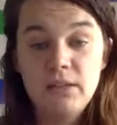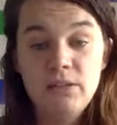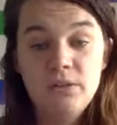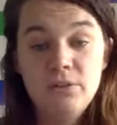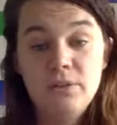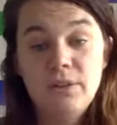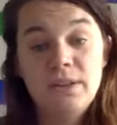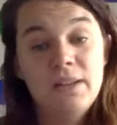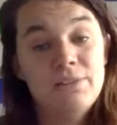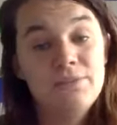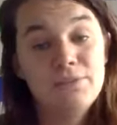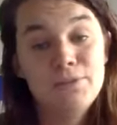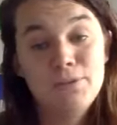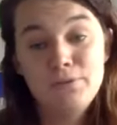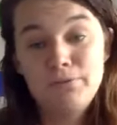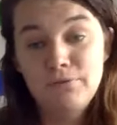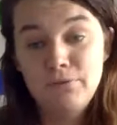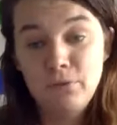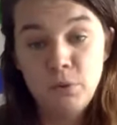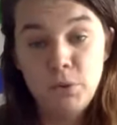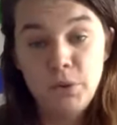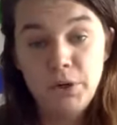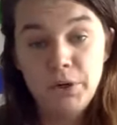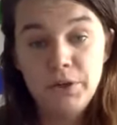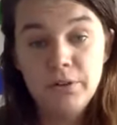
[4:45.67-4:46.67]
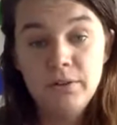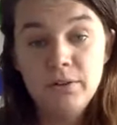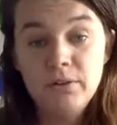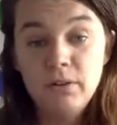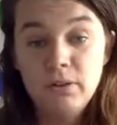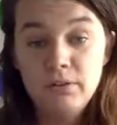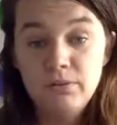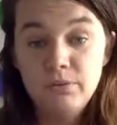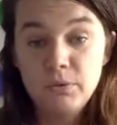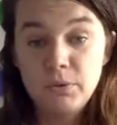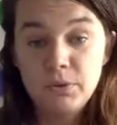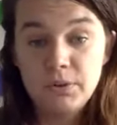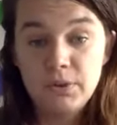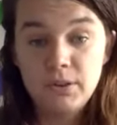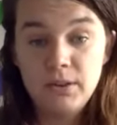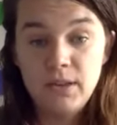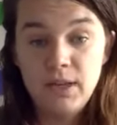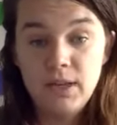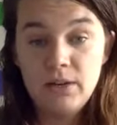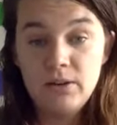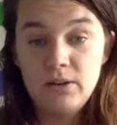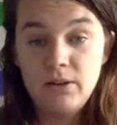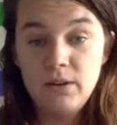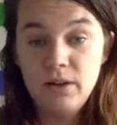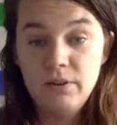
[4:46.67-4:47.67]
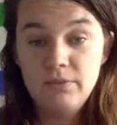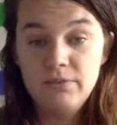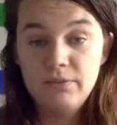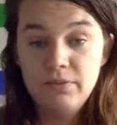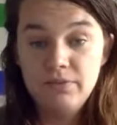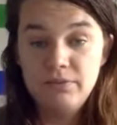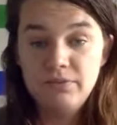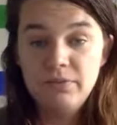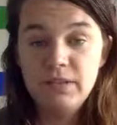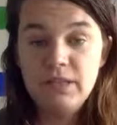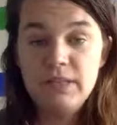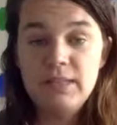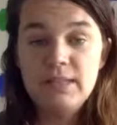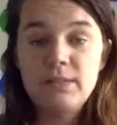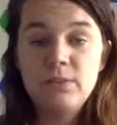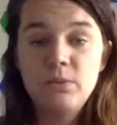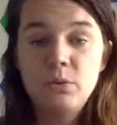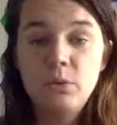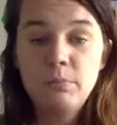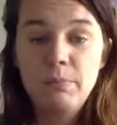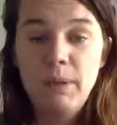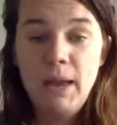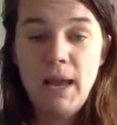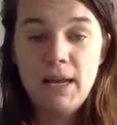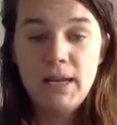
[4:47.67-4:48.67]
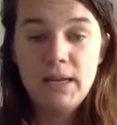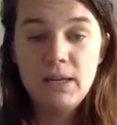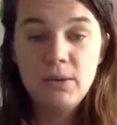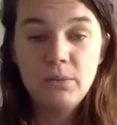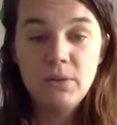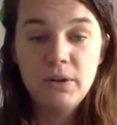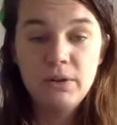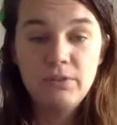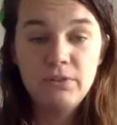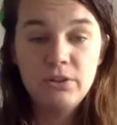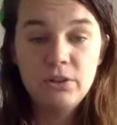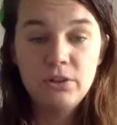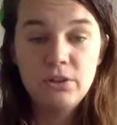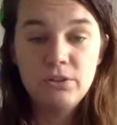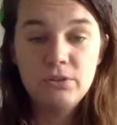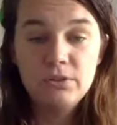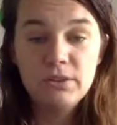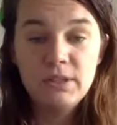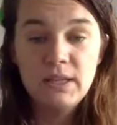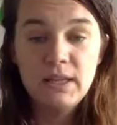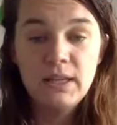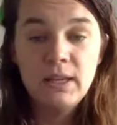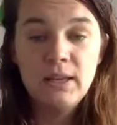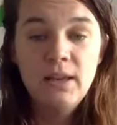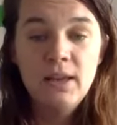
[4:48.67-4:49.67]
You could even do four, a fourth layer of the fleece or batting, whatever you're using.